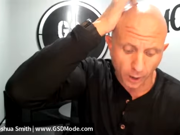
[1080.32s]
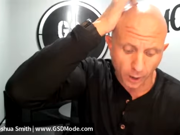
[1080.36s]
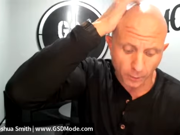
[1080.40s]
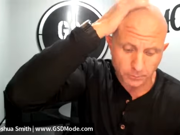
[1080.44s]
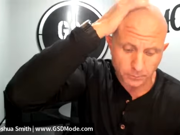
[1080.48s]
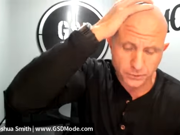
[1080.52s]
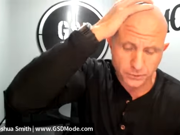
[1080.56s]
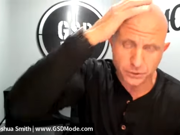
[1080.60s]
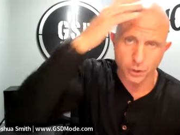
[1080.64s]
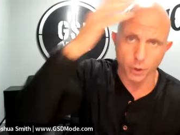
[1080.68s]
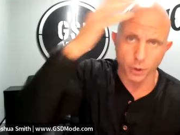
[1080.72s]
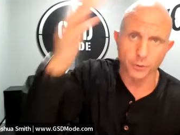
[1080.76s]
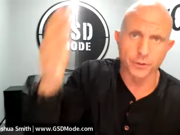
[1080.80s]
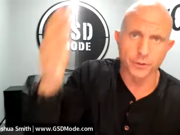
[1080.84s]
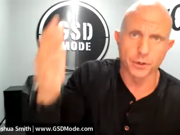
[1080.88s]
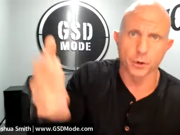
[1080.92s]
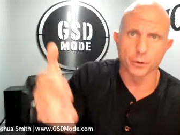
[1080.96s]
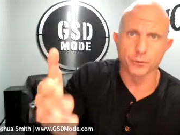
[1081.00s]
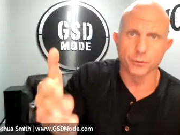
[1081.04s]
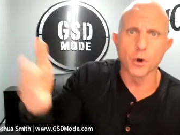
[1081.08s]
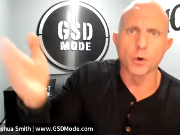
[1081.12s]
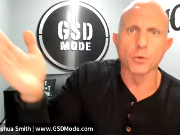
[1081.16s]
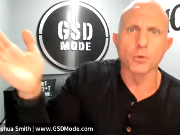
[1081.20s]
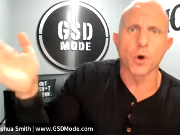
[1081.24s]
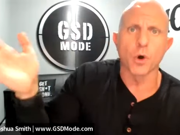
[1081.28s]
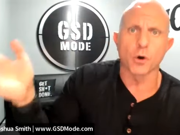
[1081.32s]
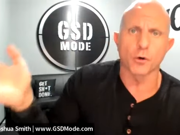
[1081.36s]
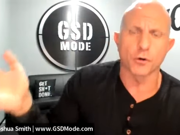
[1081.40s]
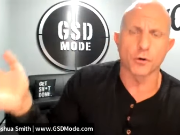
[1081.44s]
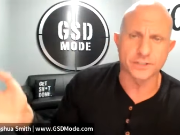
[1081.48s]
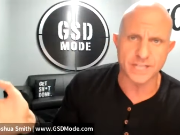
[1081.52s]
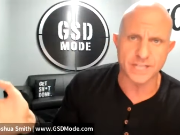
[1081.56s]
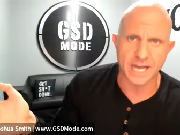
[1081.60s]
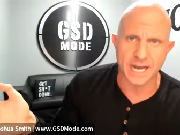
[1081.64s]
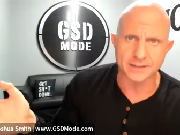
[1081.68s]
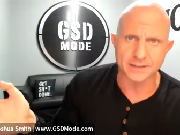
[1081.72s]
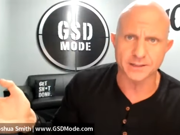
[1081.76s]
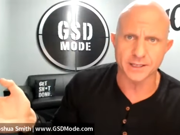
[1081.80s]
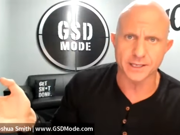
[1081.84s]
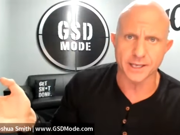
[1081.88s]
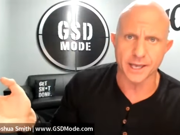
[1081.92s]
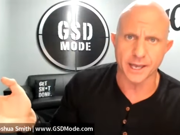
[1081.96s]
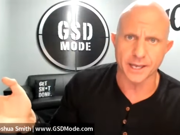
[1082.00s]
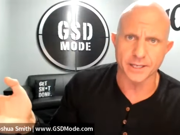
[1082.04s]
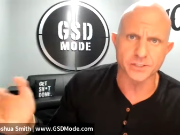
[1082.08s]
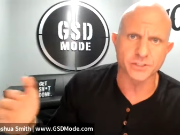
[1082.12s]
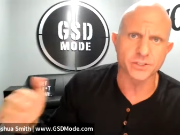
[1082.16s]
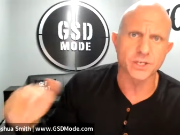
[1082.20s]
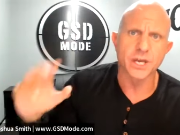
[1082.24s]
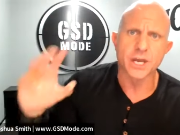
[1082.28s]
um, so, you know, no longer is that the
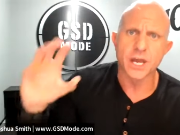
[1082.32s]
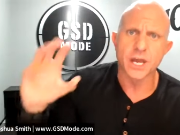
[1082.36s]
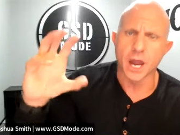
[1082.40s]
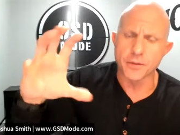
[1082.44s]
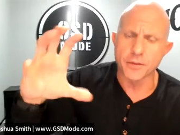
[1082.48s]
case.